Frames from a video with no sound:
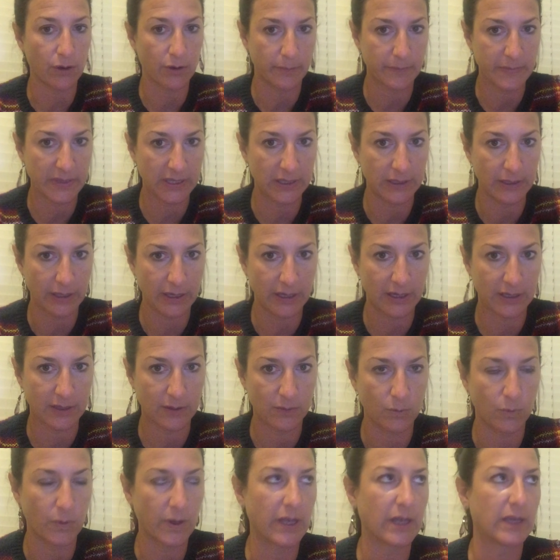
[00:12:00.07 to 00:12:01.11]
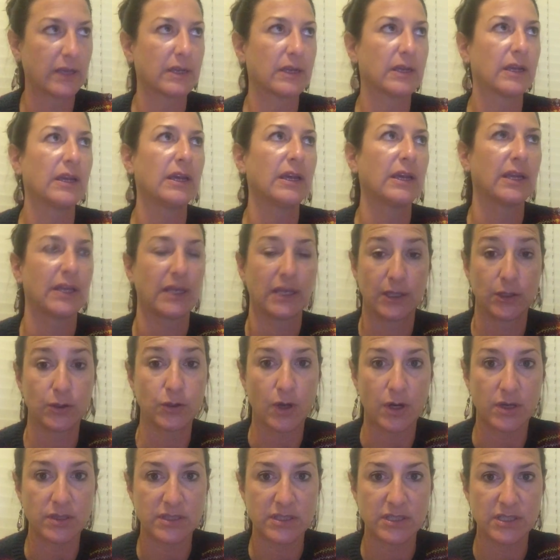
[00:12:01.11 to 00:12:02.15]
all began when he
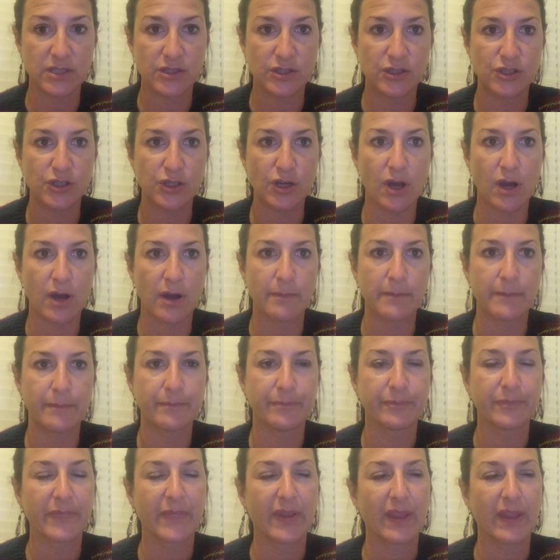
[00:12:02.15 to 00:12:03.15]
lost his job.